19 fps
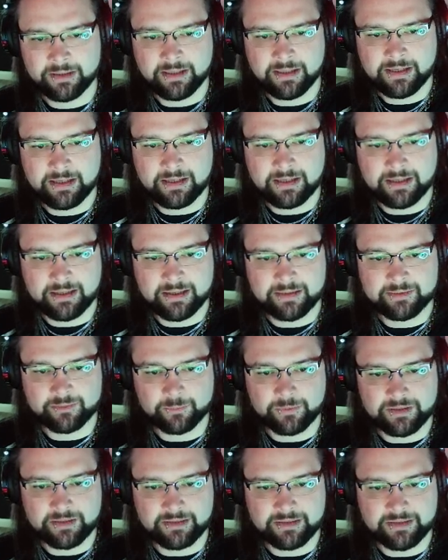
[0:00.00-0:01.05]
And
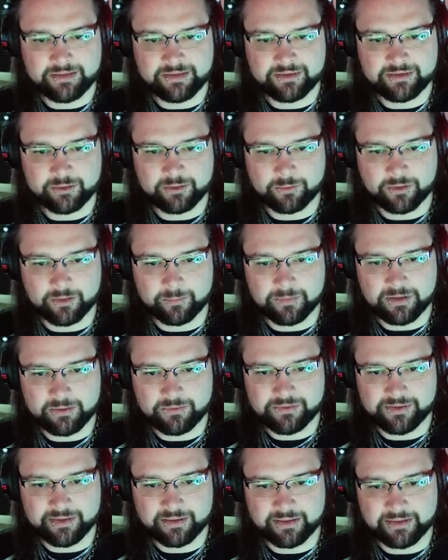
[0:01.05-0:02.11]
we need to,
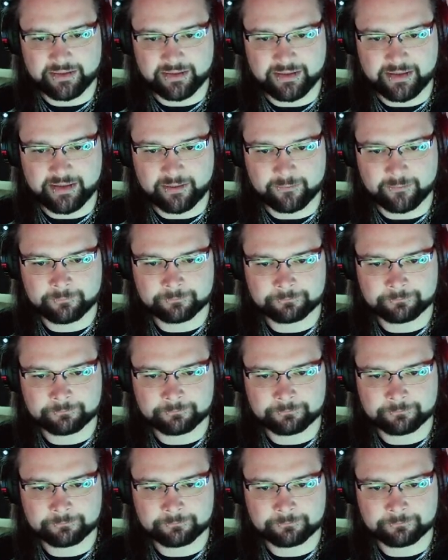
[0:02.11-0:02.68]
amusingly now,